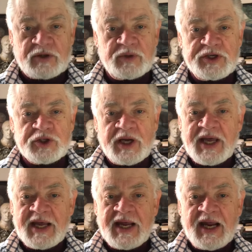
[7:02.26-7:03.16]
creature,
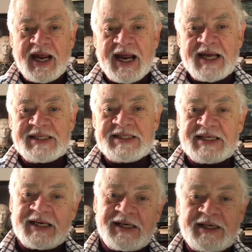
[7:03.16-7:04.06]
and
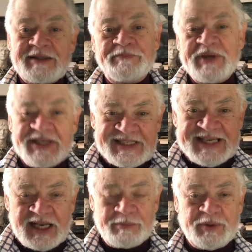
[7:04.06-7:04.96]
um, he's
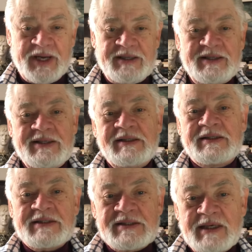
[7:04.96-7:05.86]
celebrated. And
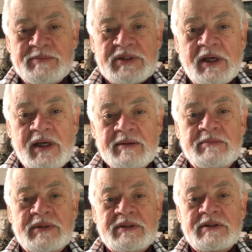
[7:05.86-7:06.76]
at the same
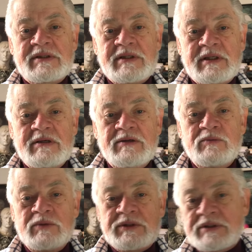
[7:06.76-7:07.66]
time, uh, the city,
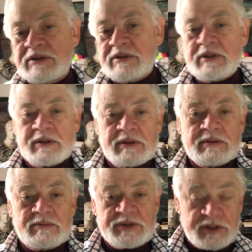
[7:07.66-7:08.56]
which
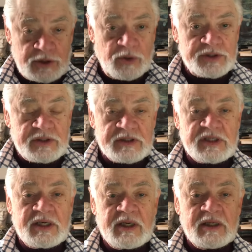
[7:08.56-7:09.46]
uh, which has lost its
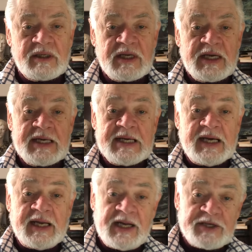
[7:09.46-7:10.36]
king,
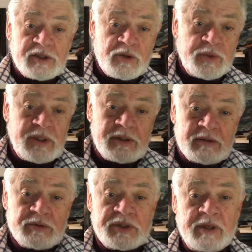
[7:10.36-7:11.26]
and has a
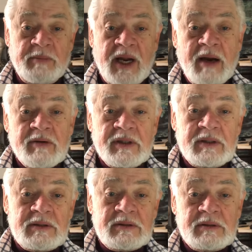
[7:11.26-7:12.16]
queen who's
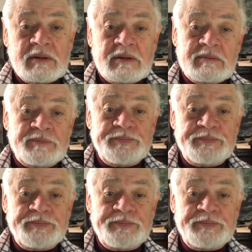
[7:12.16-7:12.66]
unmarried, uh,